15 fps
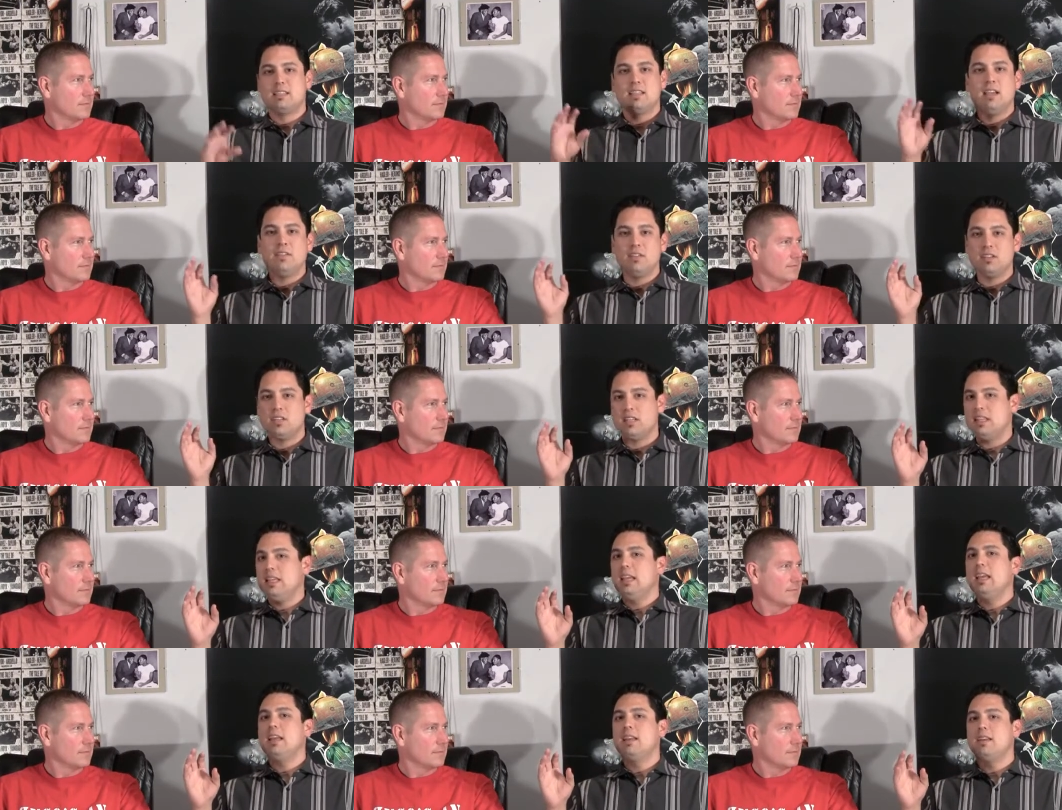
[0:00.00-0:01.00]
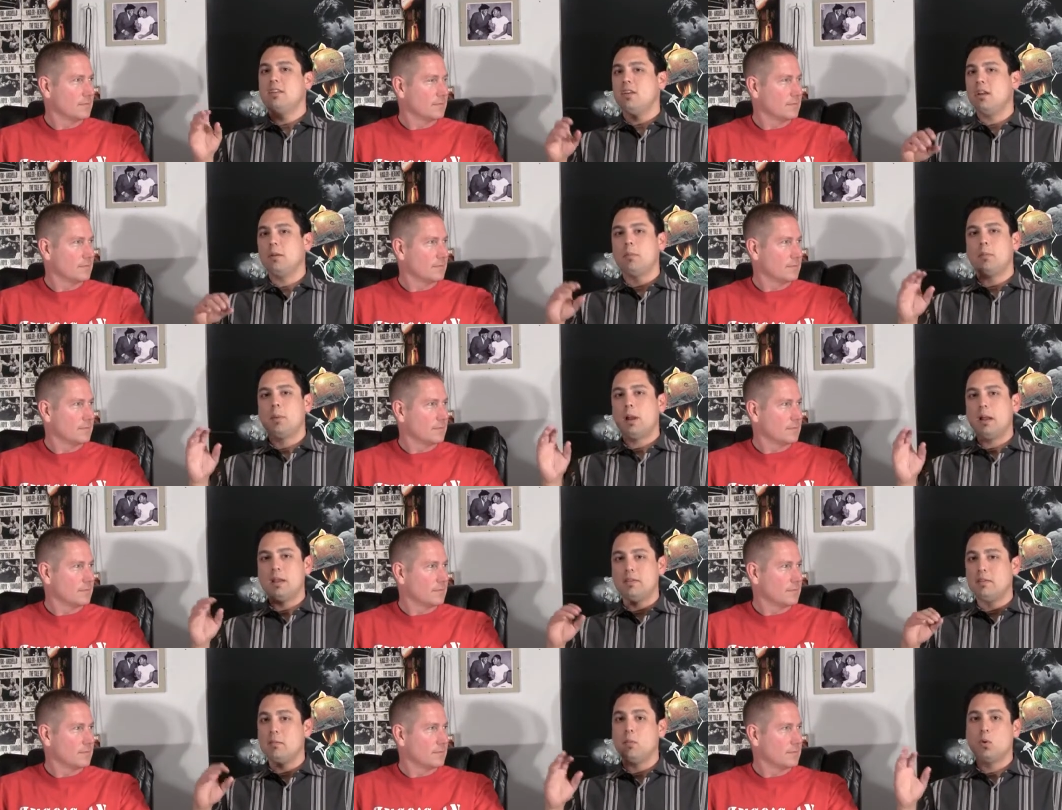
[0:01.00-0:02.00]
Speaker 1: seven to the end, and probably
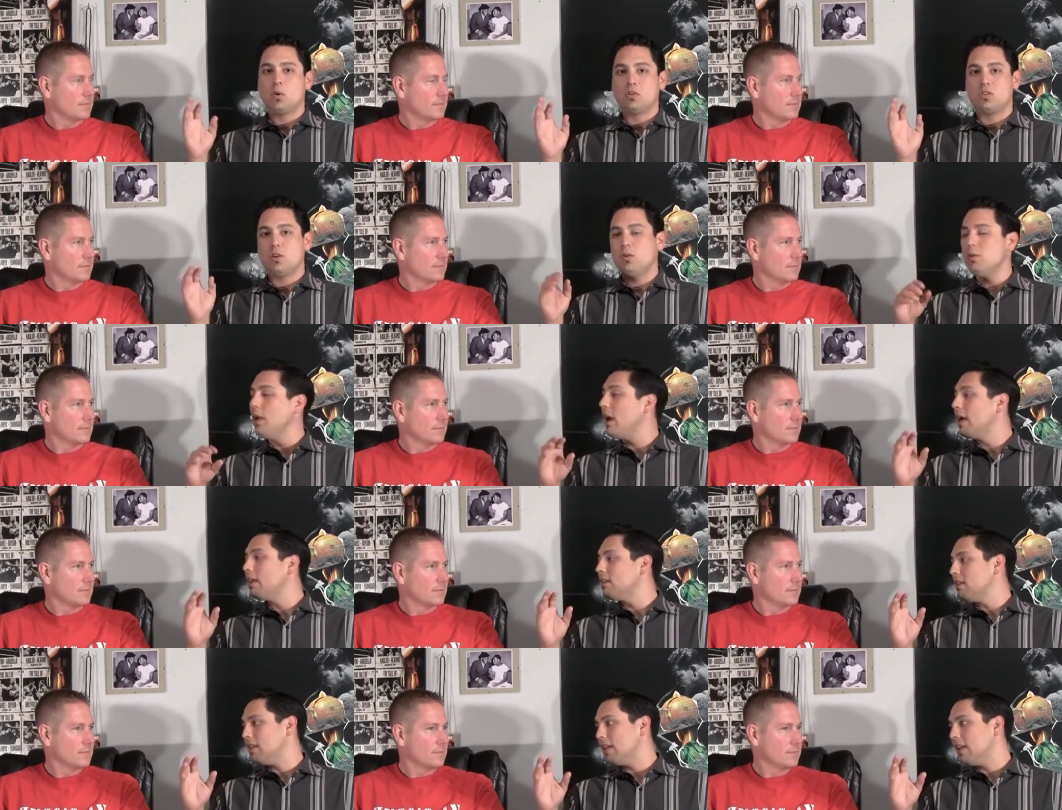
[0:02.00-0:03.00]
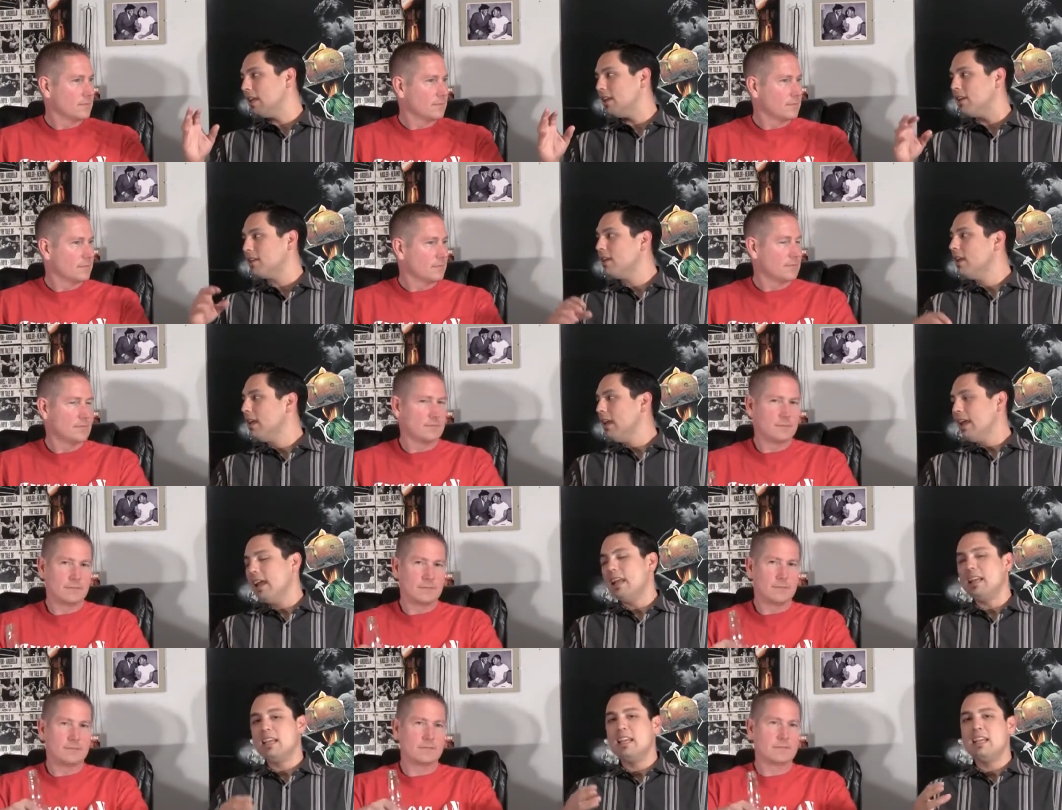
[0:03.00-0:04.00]
even more so nine to the end.
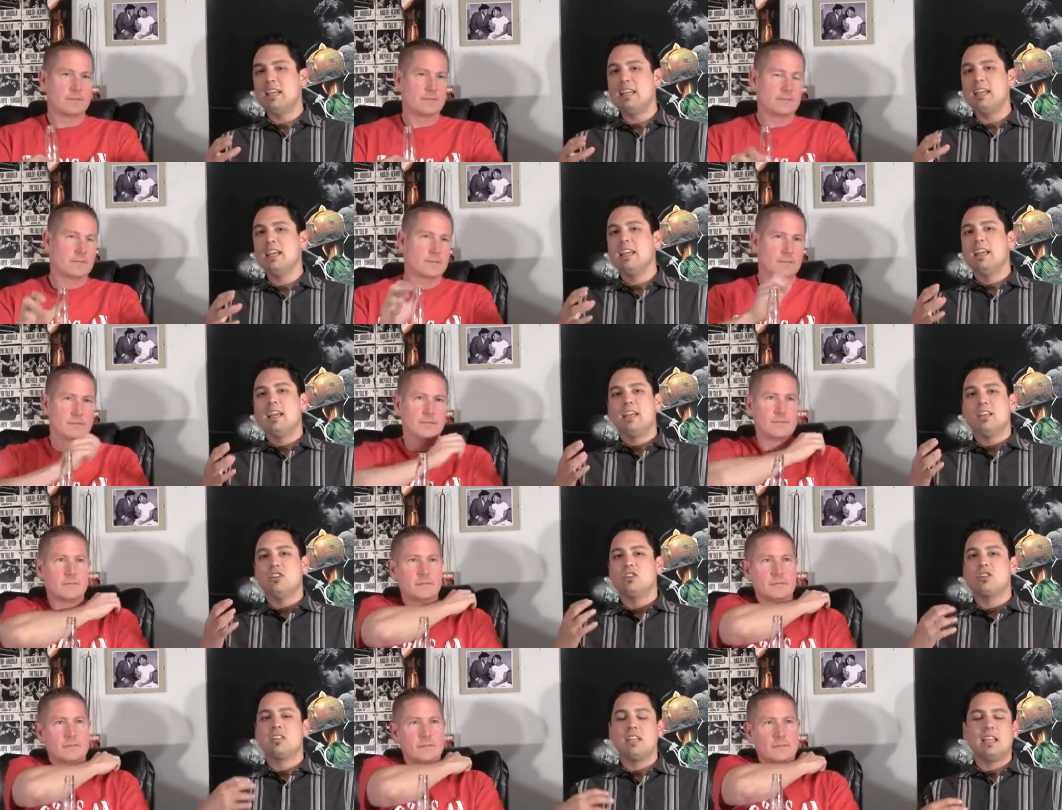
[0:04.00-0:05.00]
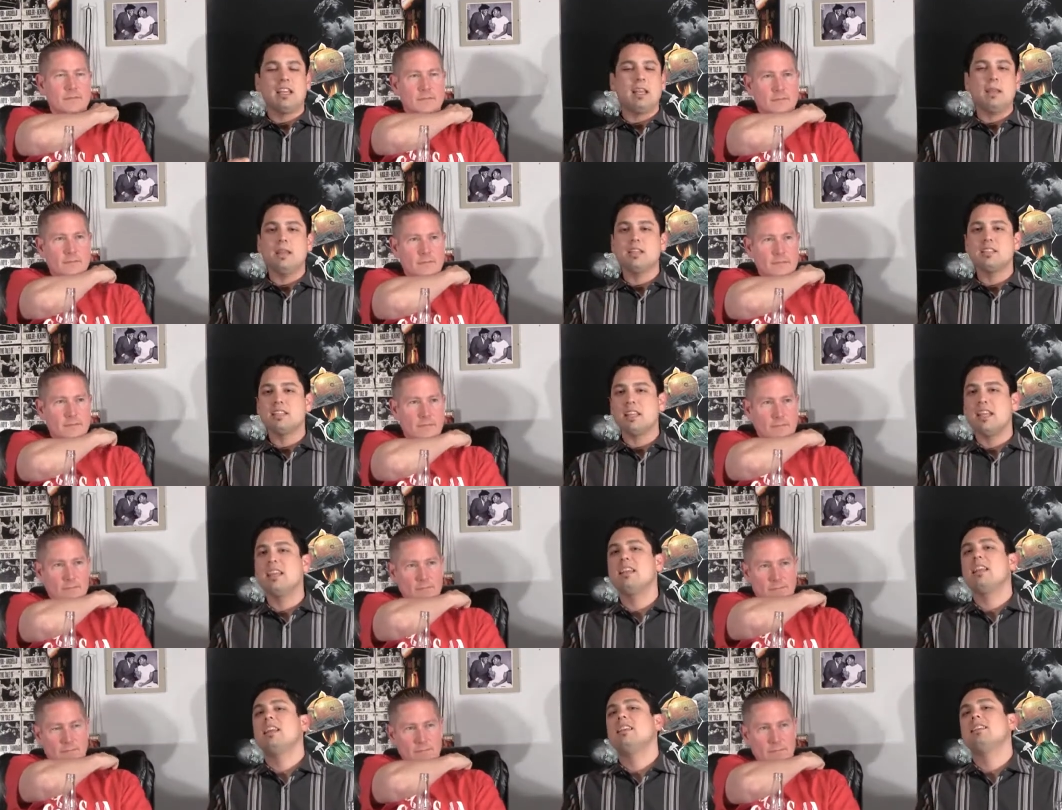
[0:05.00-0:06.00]
And he just his,
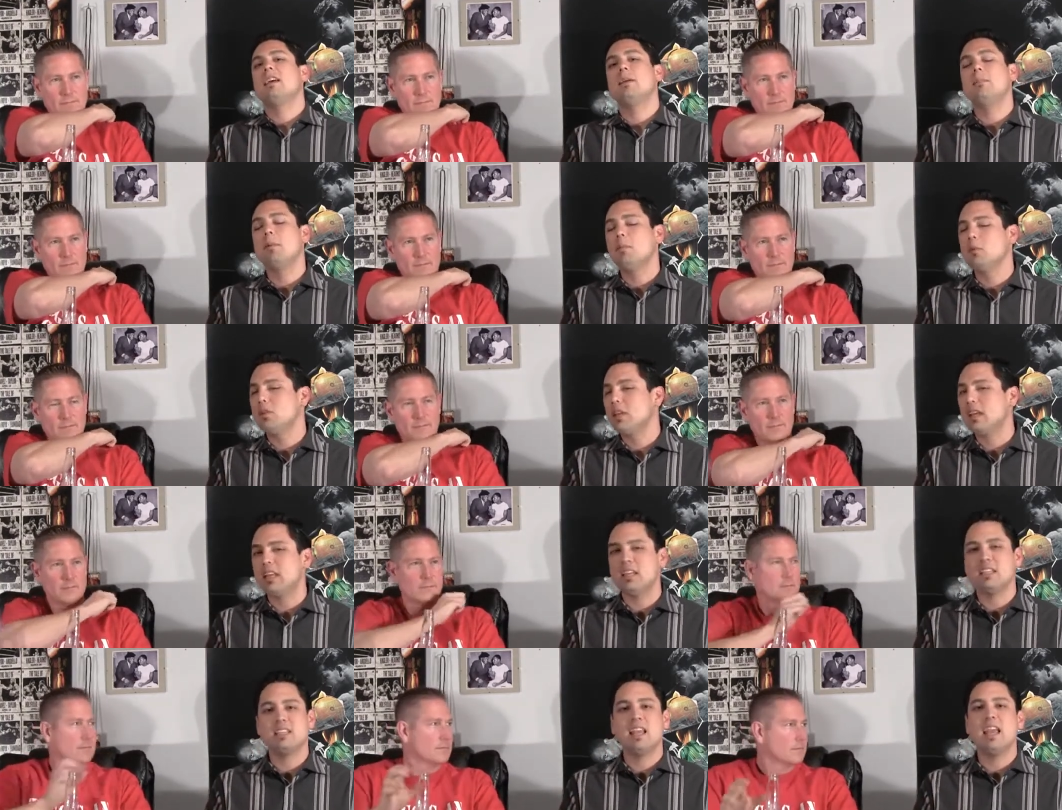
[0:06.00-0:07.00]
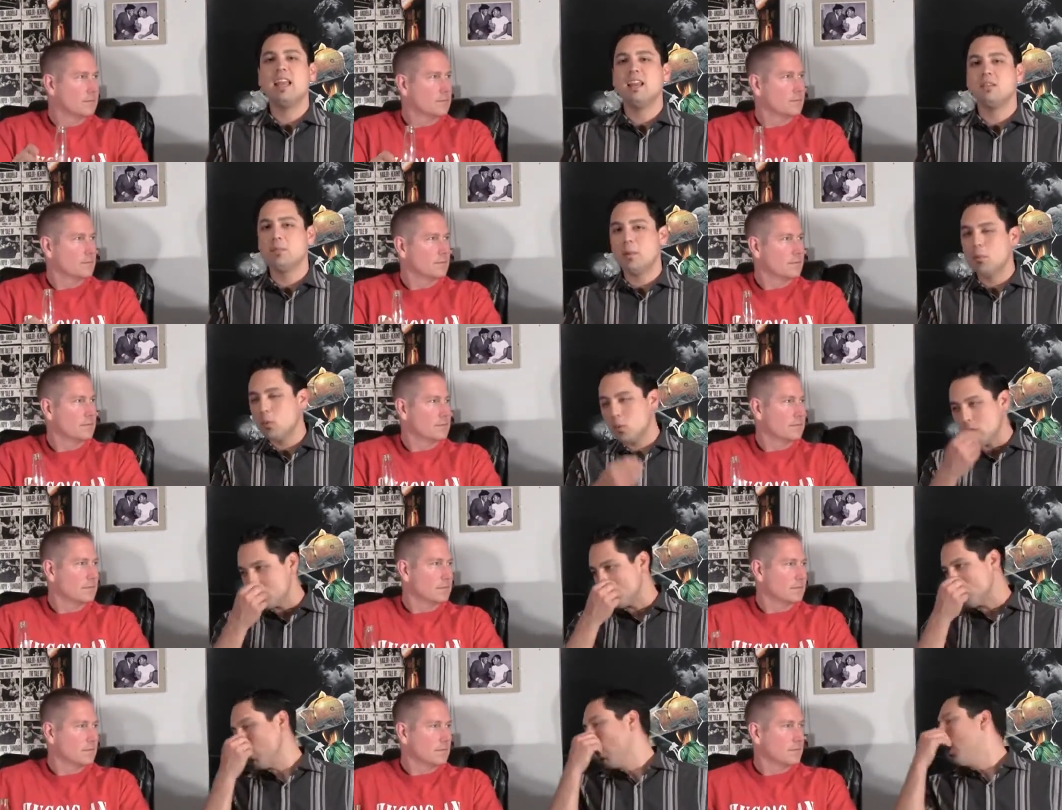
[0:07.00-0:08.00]
his, his, I remember thinking his head. Remember when his
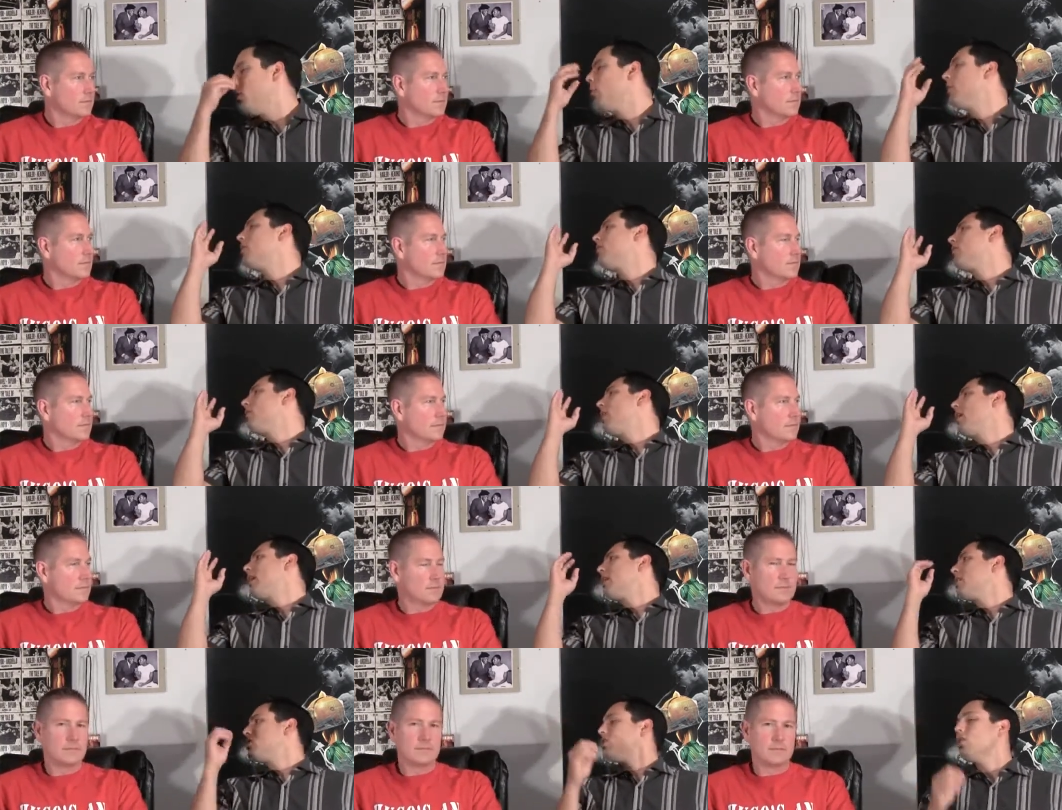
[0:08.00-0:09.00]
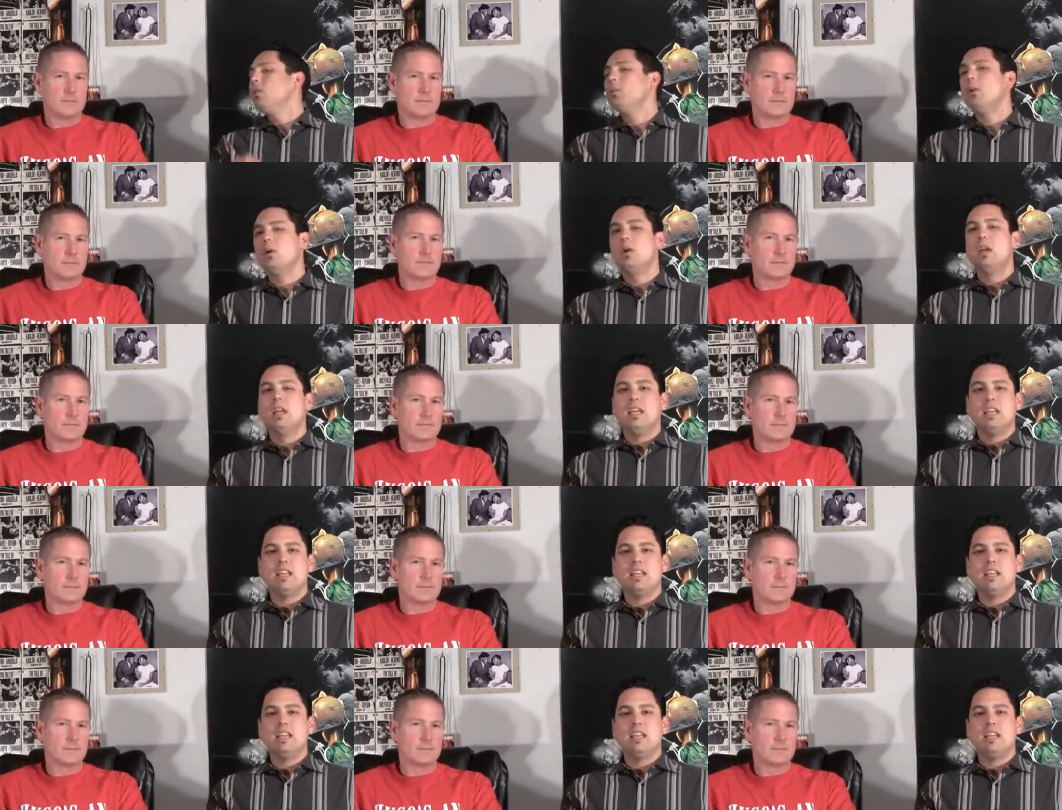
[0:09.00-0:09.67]
snot went flying in slow mo?